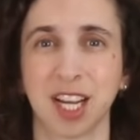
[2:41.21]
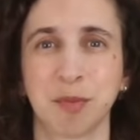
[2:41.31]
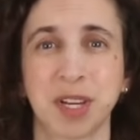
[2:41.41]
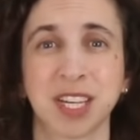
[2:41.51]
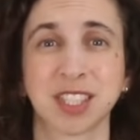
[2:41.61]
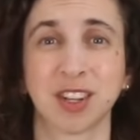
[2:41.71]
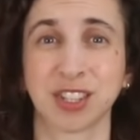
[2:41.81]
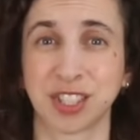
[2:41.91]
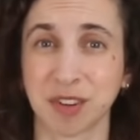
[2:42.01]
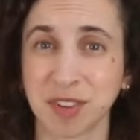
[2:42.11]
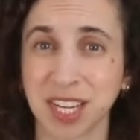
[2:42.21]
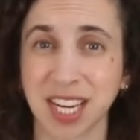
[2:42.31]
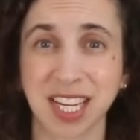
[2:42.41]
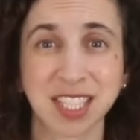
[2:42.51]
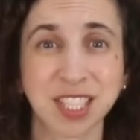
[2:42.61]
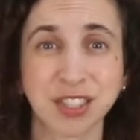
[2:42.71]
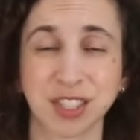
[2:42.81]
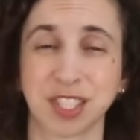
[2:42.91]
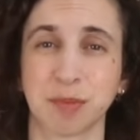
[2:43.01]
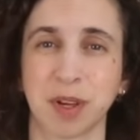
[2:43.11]
because longevity isn't
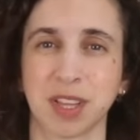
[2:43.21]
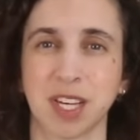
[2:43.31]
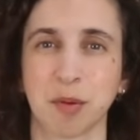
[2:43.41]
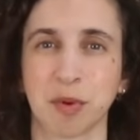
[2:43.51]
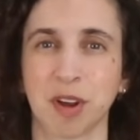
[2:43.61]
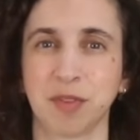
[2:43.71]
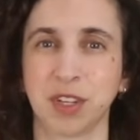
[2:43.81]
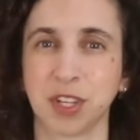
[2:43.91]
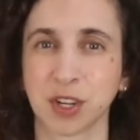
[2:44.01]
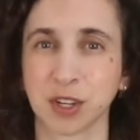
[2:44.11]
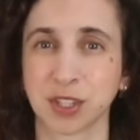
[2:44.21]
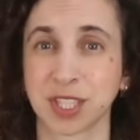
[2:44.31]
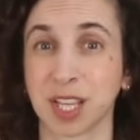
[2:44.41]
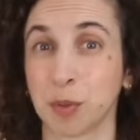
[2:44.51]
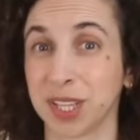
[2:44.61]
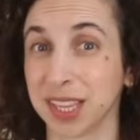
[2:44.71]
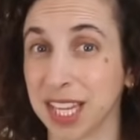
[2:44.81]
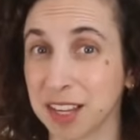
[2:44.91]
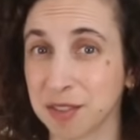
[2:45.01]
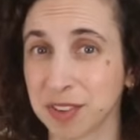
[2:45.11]
just about the number of years that we
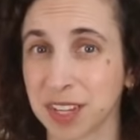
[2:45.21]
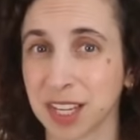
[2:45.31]
live,